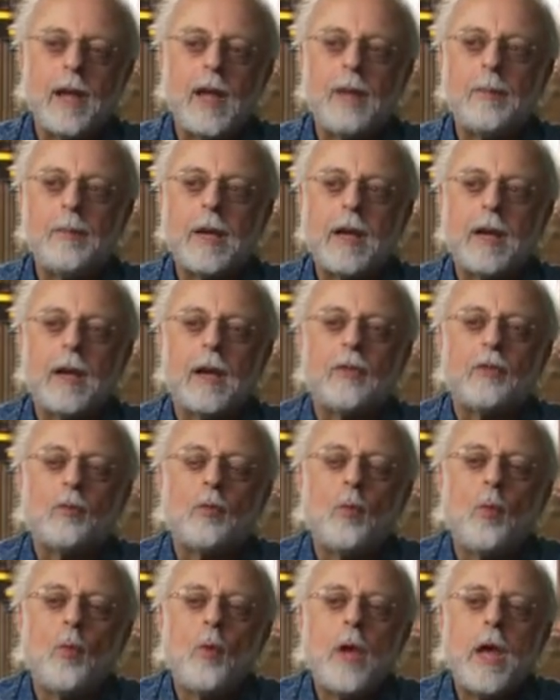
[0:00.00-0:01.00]
because
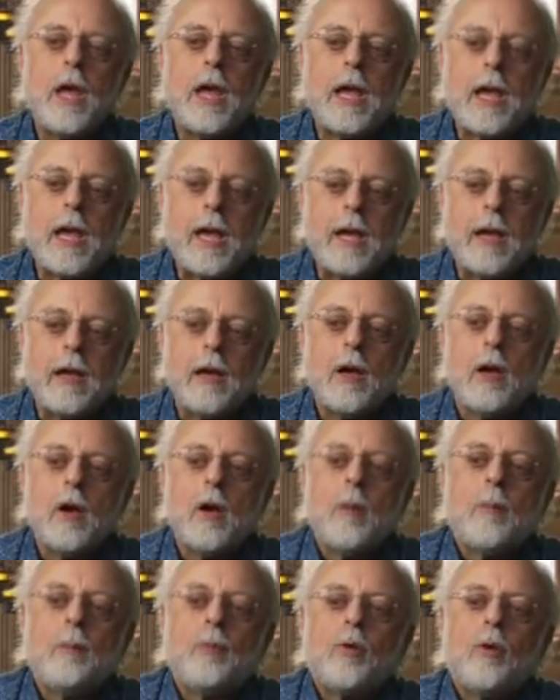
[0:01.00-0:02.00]
we
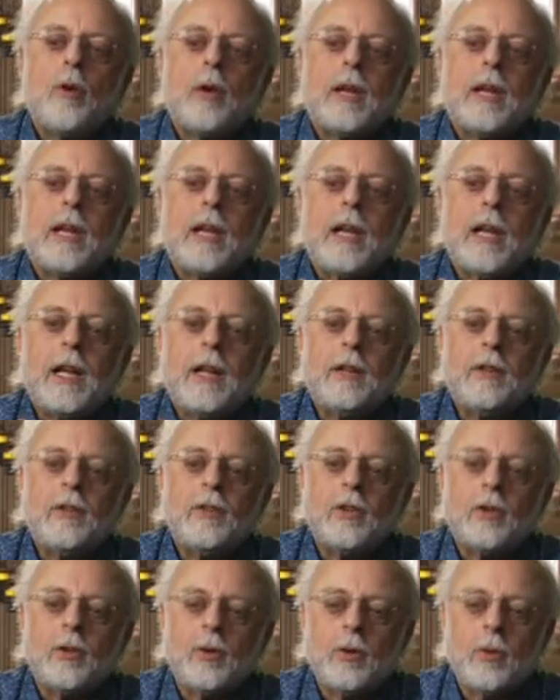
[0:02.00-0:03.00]
put
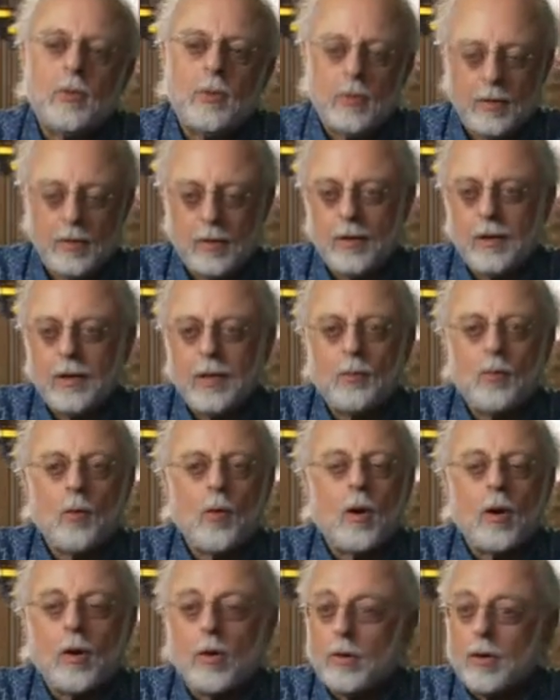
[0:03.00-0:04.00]
into the
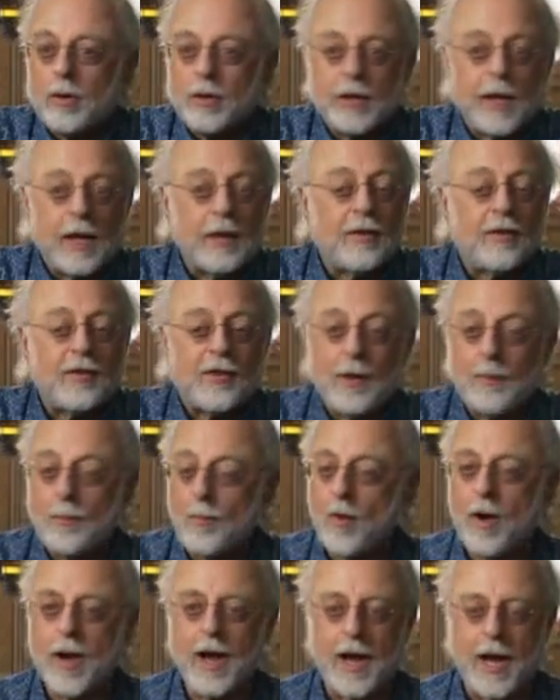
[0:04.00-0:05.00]
world in some
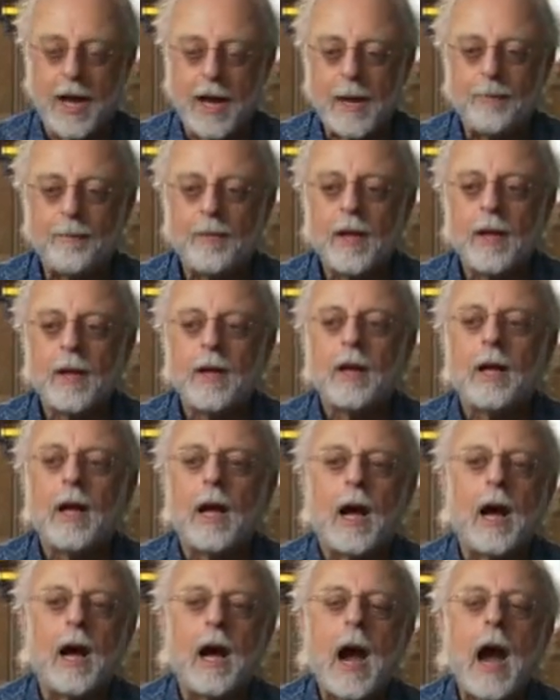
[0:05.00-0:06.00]
way
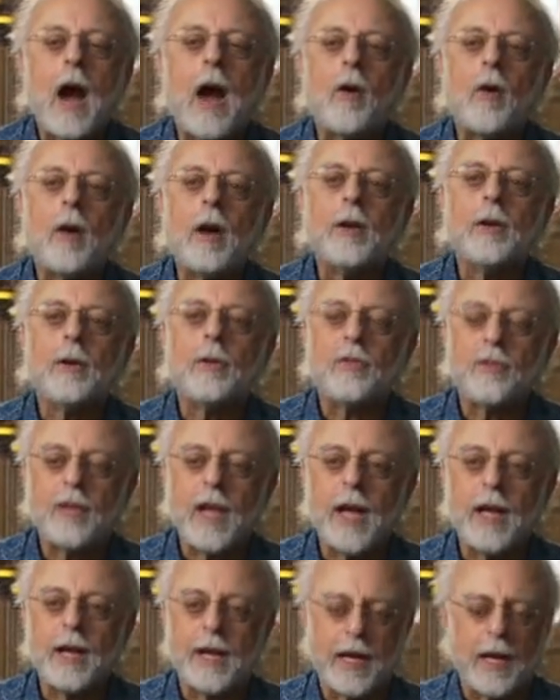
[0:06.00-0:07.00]
our
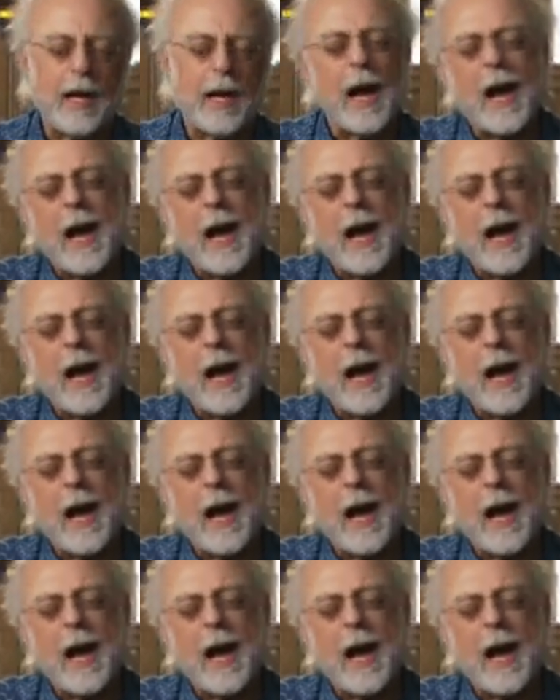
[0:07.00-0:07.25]
understanding.